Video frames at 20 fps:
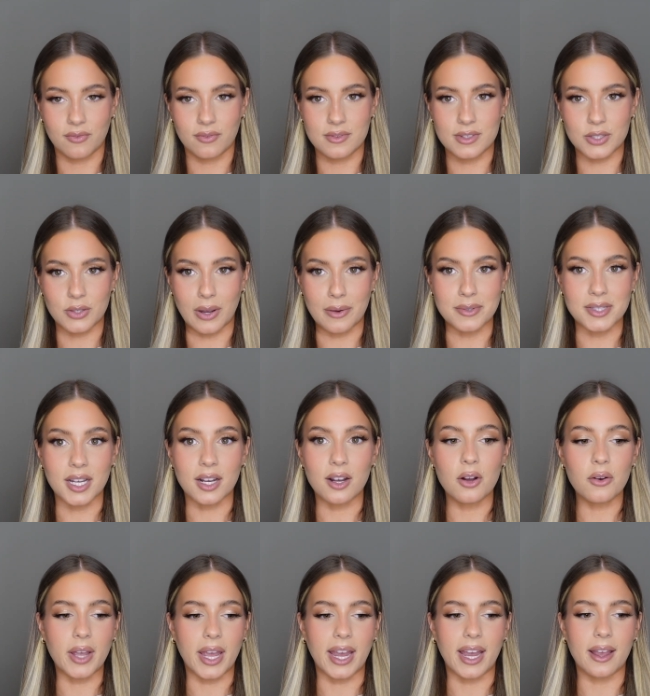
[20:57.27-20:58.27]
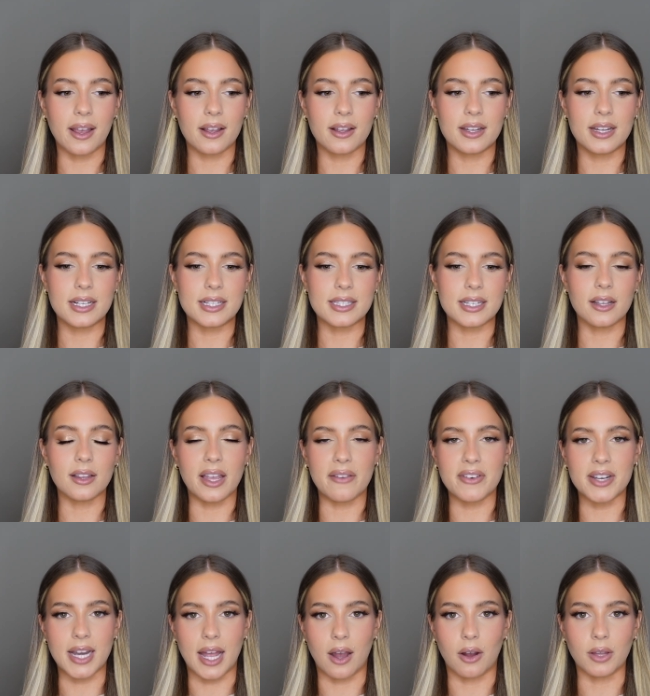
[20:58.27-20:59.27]
So I was like, okay, it's
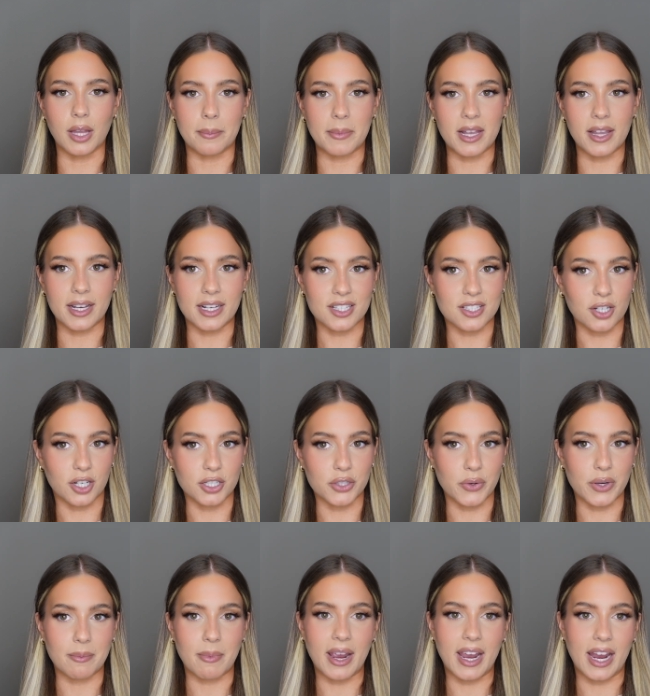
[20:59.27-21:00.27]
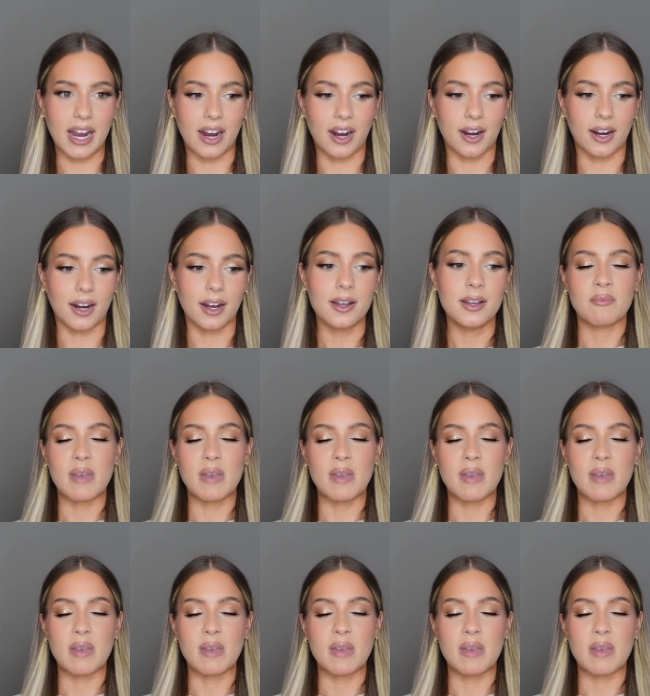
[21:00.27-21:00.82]
11 now. Let me like start doing my hair.